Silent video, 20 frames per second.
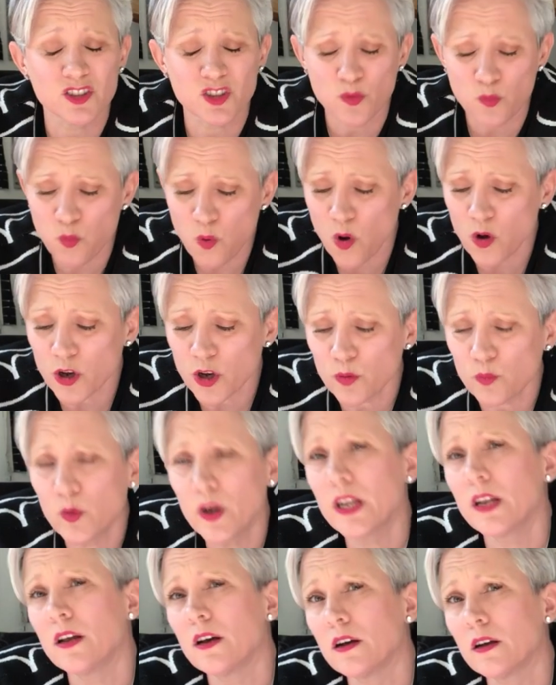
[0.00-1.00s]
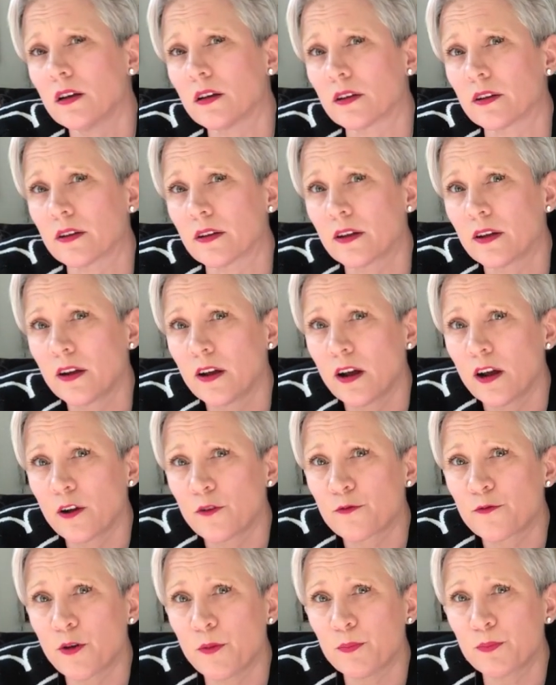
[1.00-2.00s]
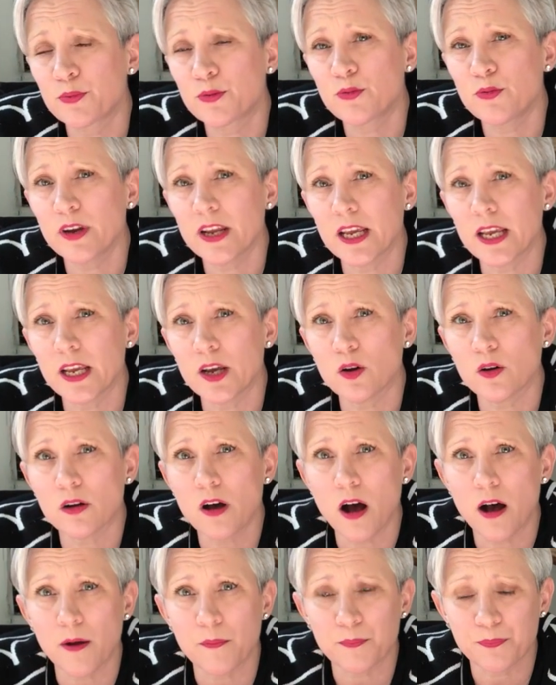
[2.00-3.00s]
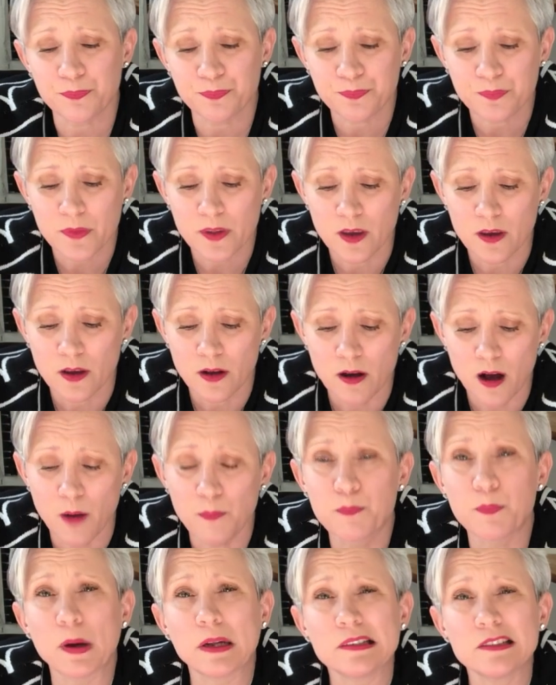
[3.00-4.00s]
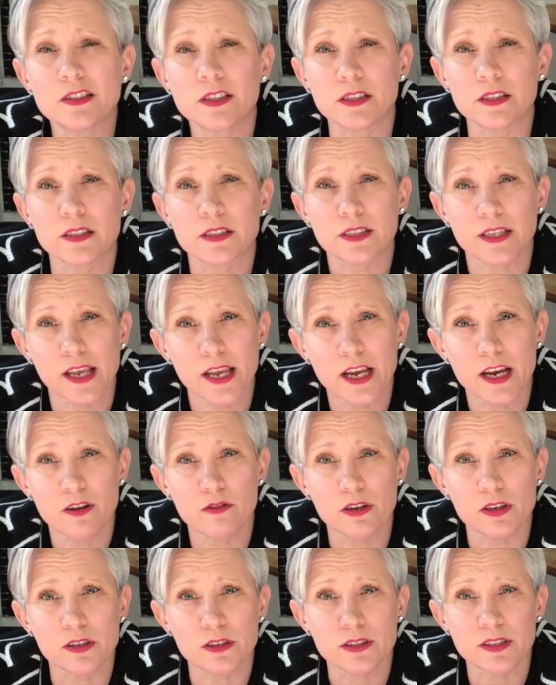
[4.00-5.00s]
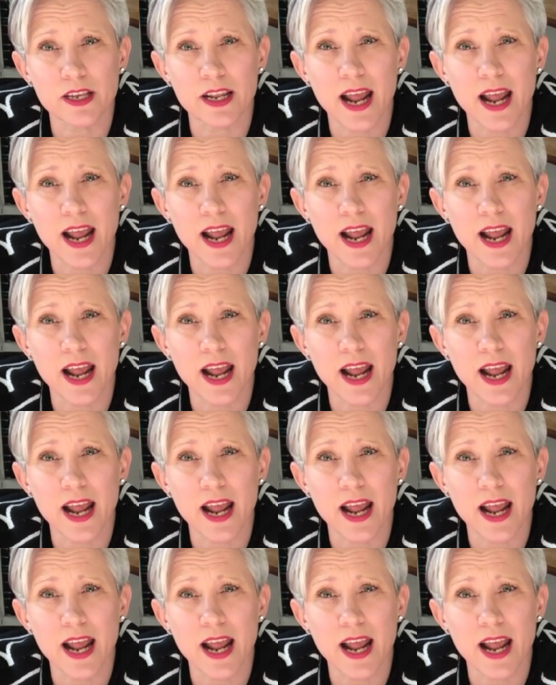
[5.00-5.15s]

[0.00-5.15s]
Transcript: So what can we learn from pre-abundance eras,